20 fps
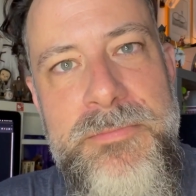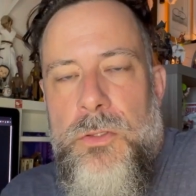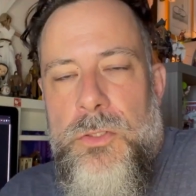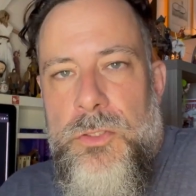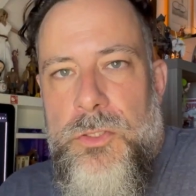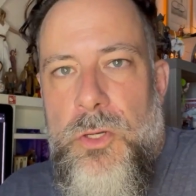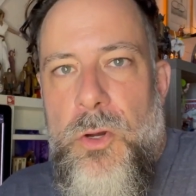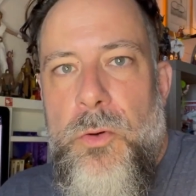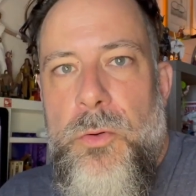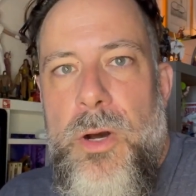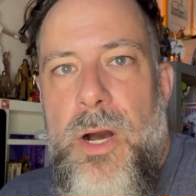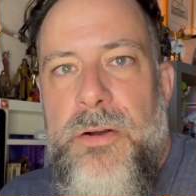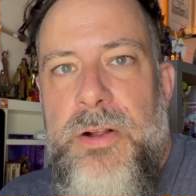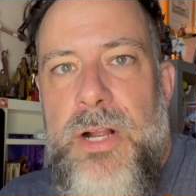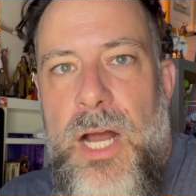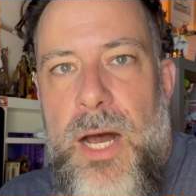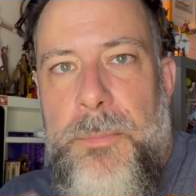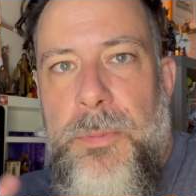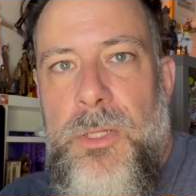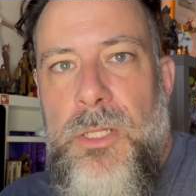So a
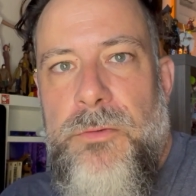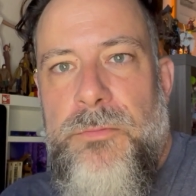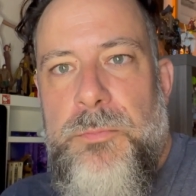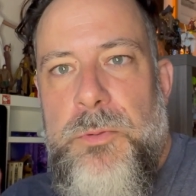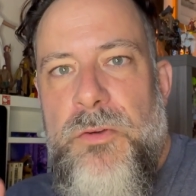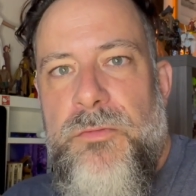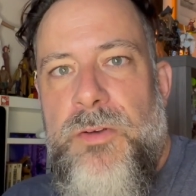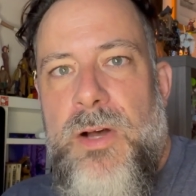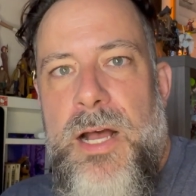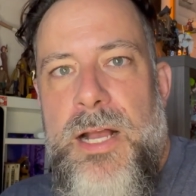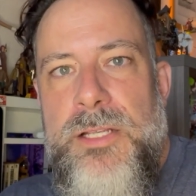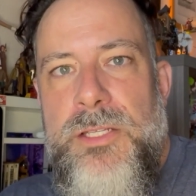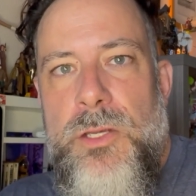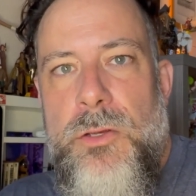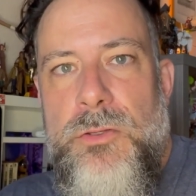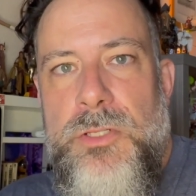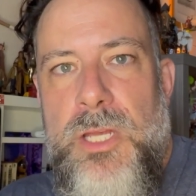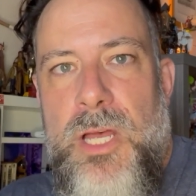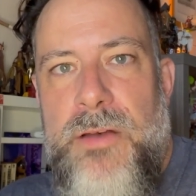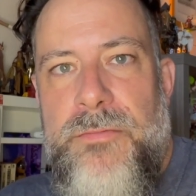couple of
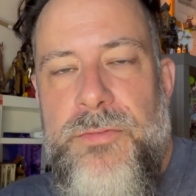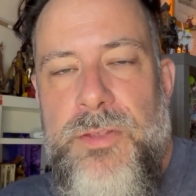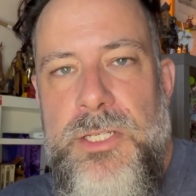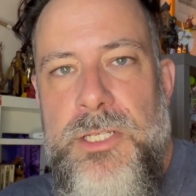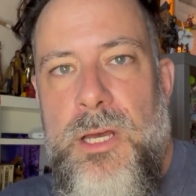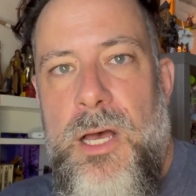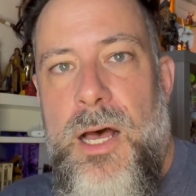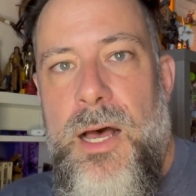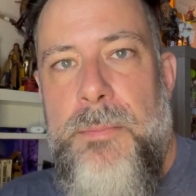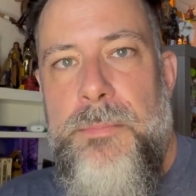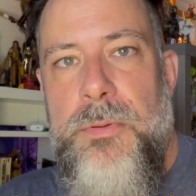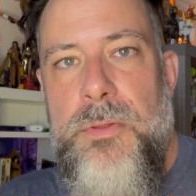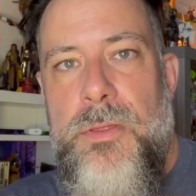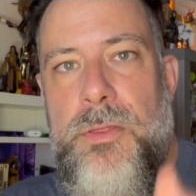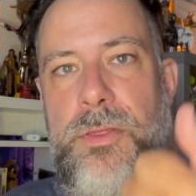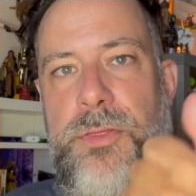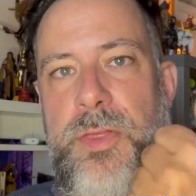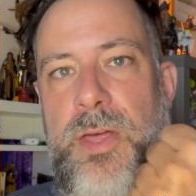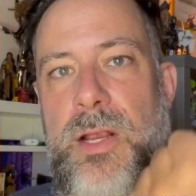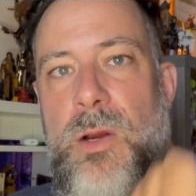provisos off the top.
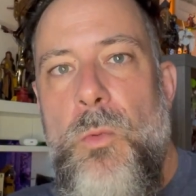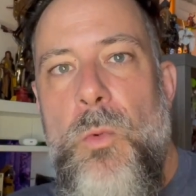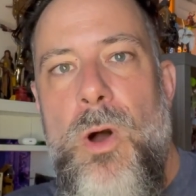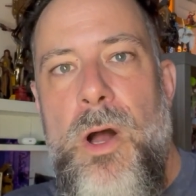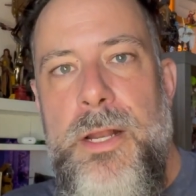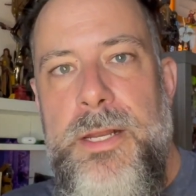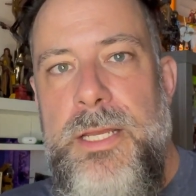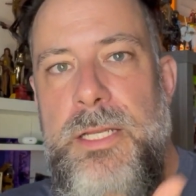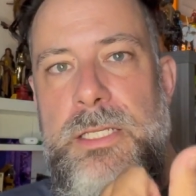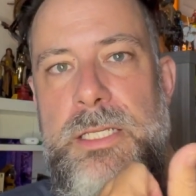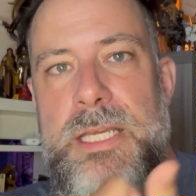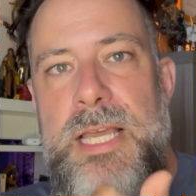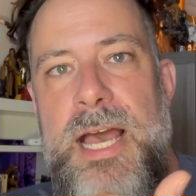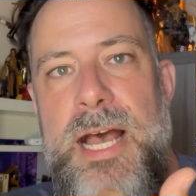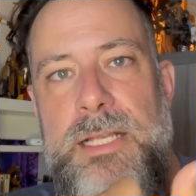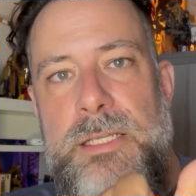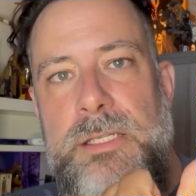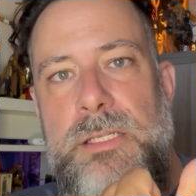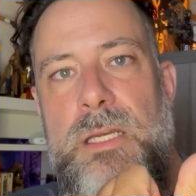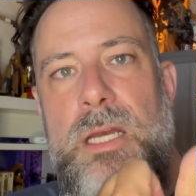Thing one is,
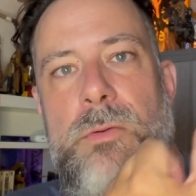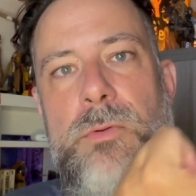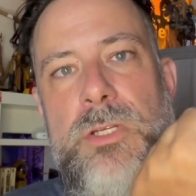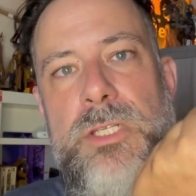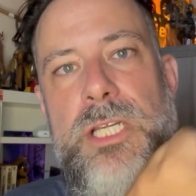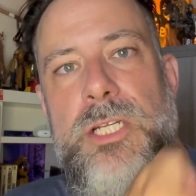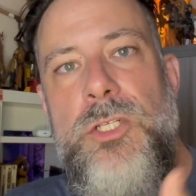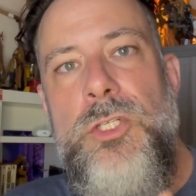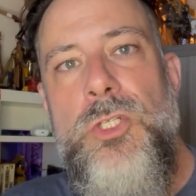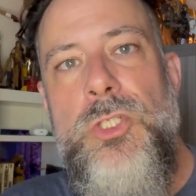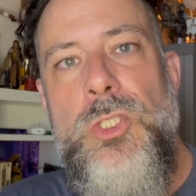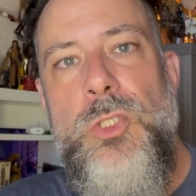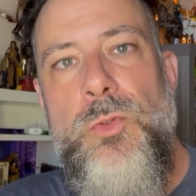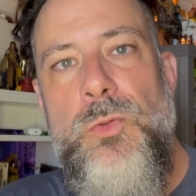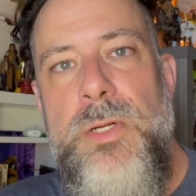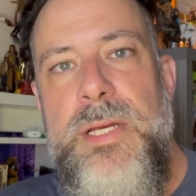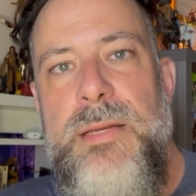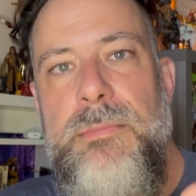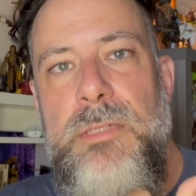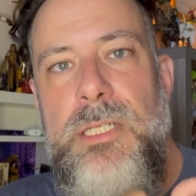yes, I was
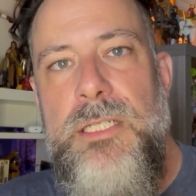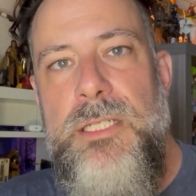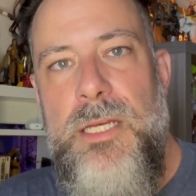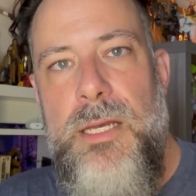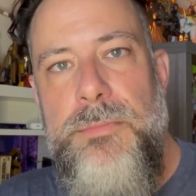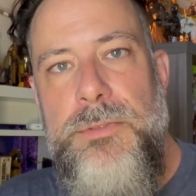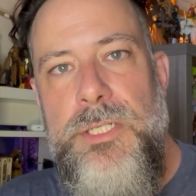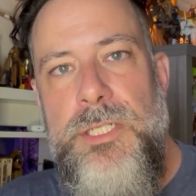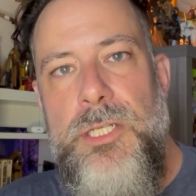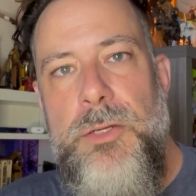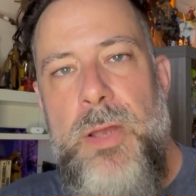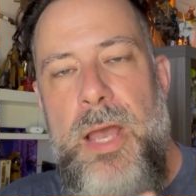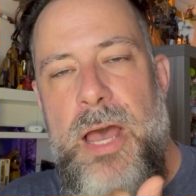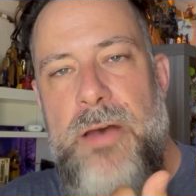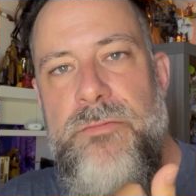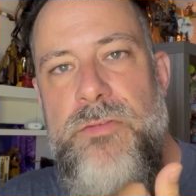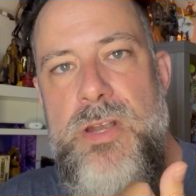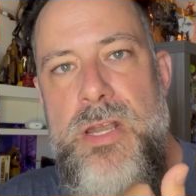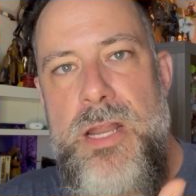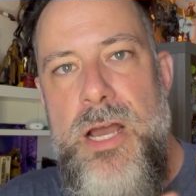extremely tempted to
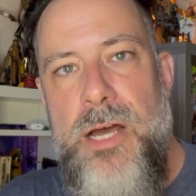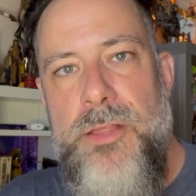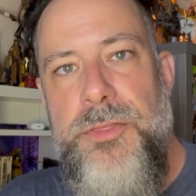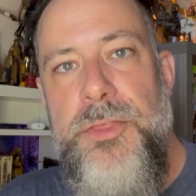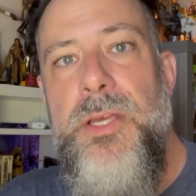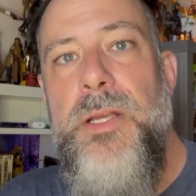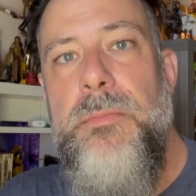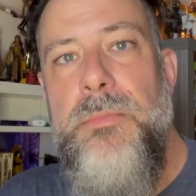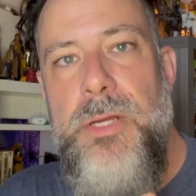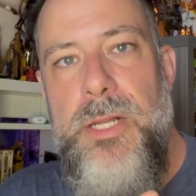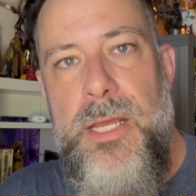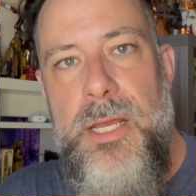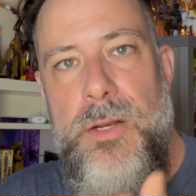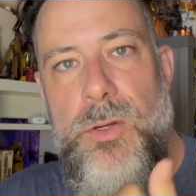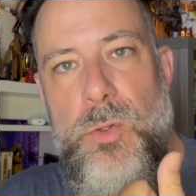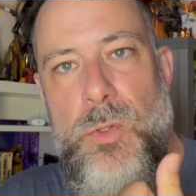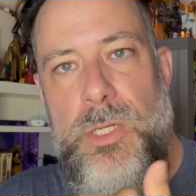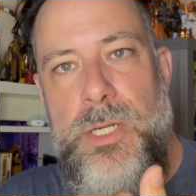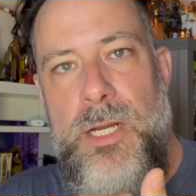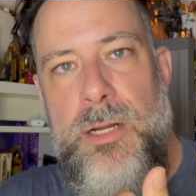have nothing but
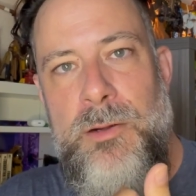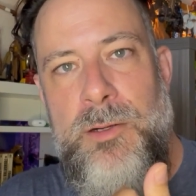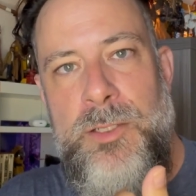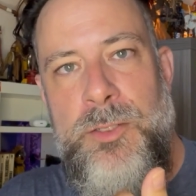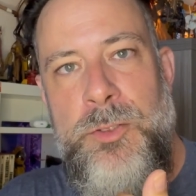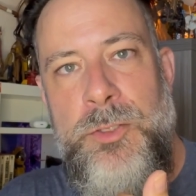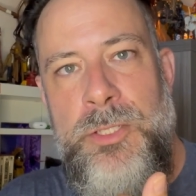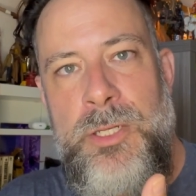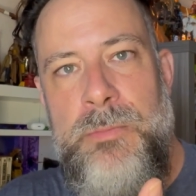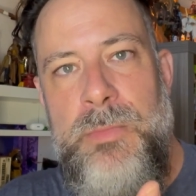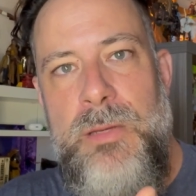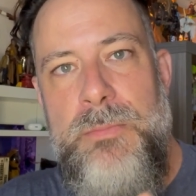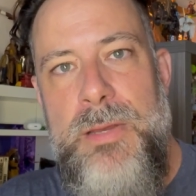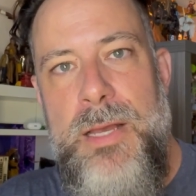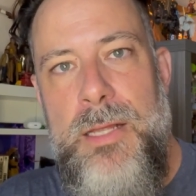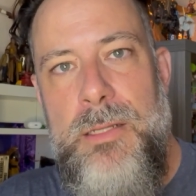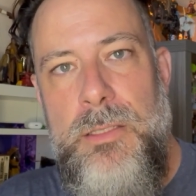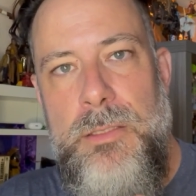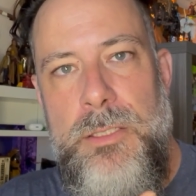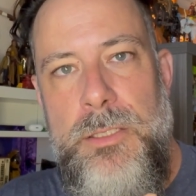Andor characters on my
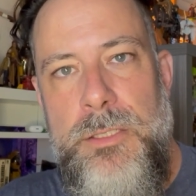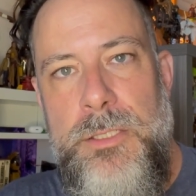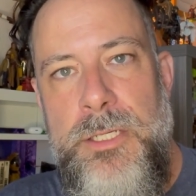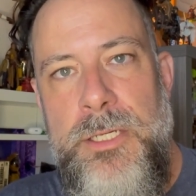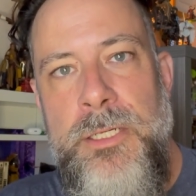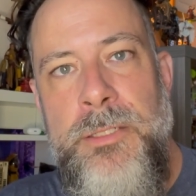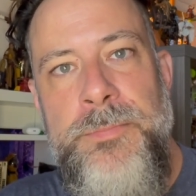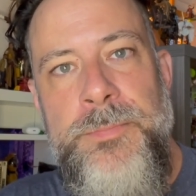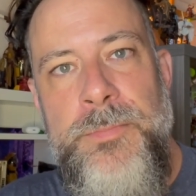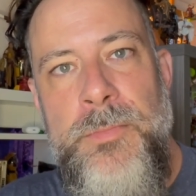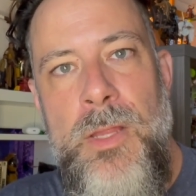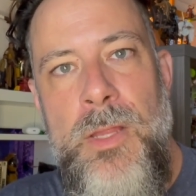ballot this year.